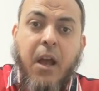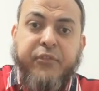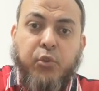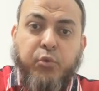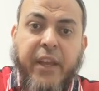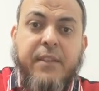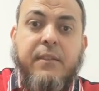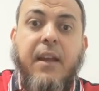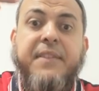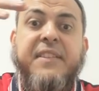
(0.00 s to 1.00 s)
after two
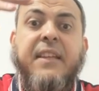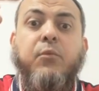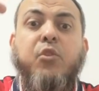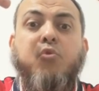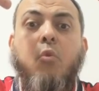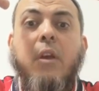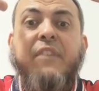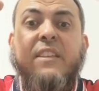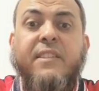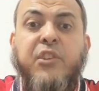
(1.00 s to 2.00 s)
days and they said, We saw a
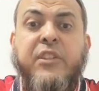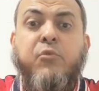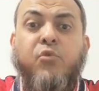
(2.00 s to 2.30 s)
very strange thing.